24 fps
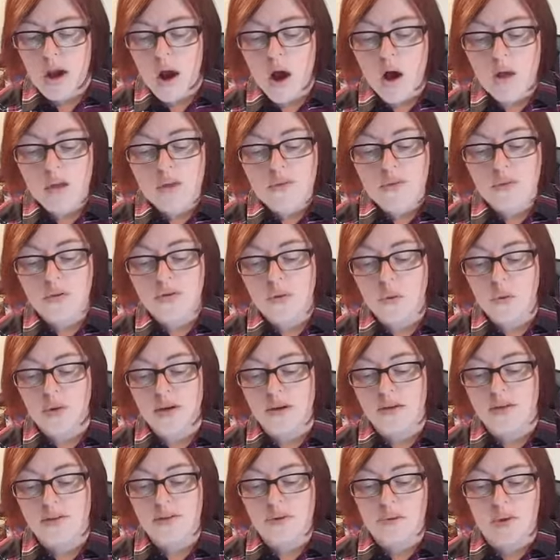All of those
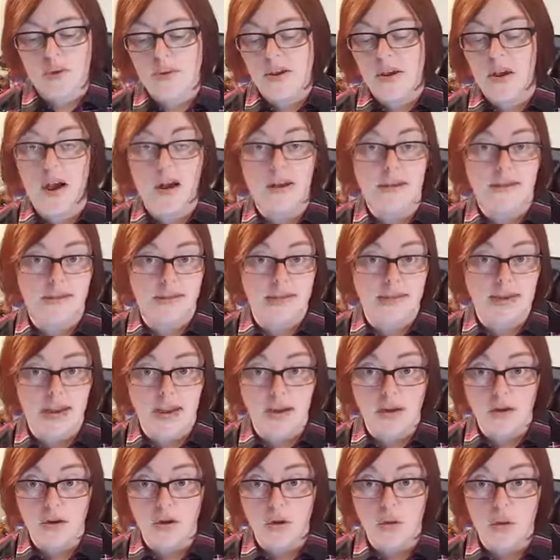oils, soybean, cottonseed,
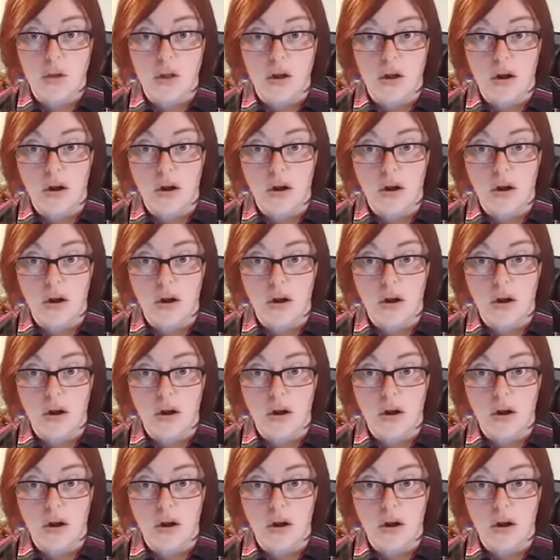and canola,